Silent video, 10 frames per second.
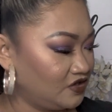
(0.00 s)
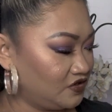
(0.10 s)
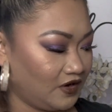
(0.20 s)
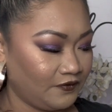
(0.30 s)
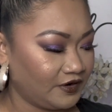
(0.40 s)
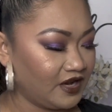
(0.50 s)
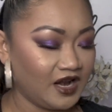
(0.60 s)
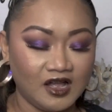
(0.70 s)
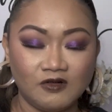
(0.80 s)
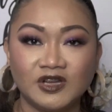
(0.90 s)
So I
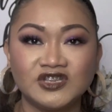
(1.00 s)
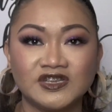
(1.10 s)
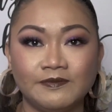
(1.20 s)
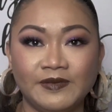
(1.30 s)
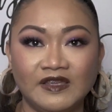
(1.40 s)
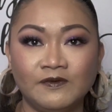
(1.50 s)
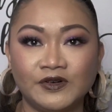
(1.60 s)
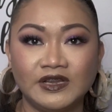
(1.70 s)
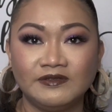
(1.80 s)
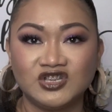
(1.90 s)
forgot how much I paid
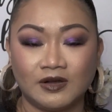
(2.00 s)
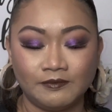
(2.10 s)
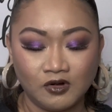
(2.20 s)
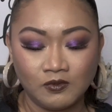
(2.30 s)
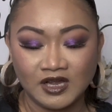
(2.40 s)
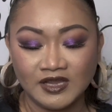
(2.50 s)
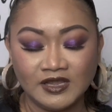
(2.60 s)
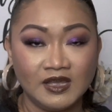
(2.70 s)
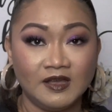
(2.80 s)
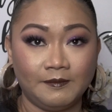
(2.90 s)
for the jumbo one,
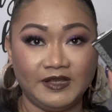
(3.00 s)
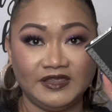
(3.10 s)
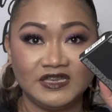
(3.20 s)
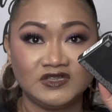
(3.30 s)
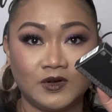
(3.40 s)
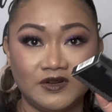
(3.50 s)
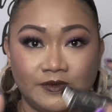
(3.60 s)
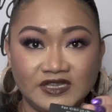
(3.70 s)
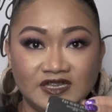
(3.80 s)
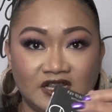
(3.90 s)
but this one
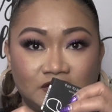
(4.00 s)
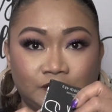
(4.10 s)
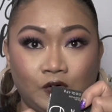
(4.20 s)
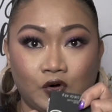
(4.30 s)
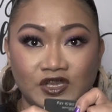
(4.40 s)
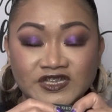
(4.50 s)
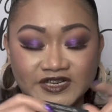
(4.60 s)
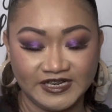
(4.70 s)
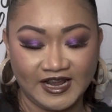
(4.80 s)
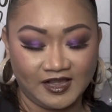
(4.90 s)
retails for
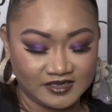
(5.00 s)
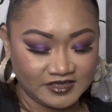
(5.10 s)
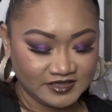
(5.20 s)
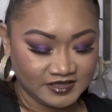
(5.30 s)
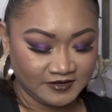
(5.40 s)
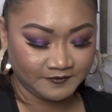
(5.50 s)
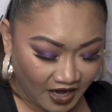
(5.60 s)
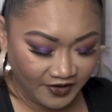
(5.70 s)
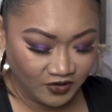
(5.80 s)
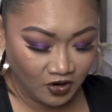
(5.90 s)
$30.
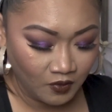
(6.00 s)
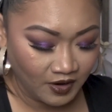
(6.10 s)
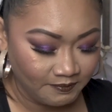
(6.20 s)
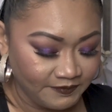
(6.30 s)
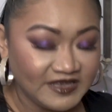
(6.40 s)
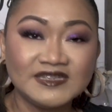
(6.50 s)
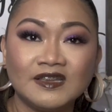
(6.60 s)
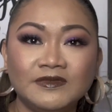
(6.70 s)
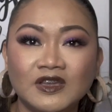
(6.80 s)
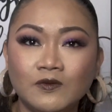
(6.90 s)
I know I picked
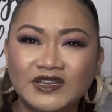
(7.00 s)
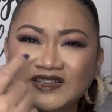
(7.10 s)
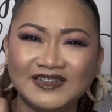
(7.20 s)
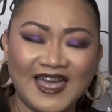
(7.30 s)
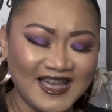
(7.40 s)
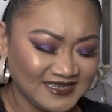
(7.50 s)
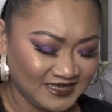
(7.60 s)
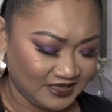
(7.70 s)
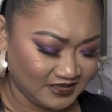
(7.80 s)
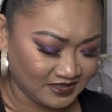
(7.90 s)
something with the
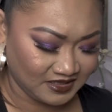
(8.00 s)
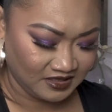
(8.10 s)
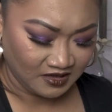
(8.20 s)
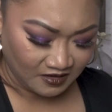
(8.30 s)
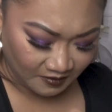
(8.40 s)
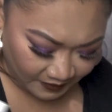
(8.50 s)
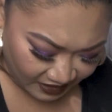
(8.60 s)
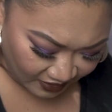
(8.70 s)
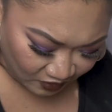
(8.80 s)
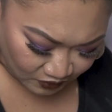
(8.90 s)
glasses, but
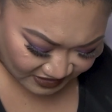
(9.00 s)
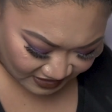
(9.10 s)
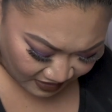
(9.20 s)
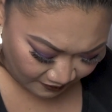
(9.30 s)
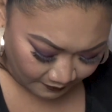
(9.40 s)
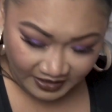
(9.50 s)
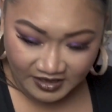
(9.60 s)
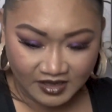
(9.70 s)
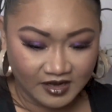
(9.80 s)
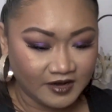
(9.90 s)
I don't see it right
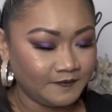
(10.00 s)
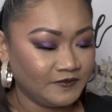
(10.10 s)
here.